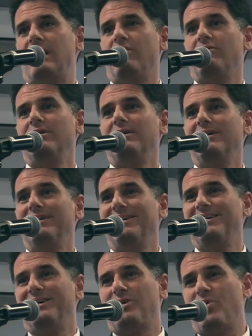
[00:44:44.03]
Now,
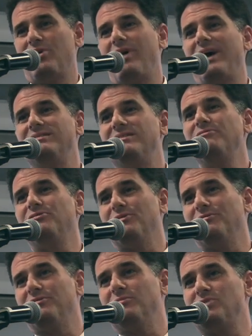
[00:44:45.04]
where I
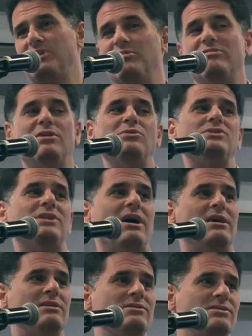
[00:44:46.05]
differ from some of those
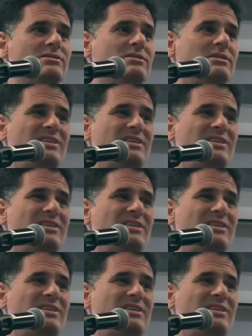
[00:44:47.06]
Zionists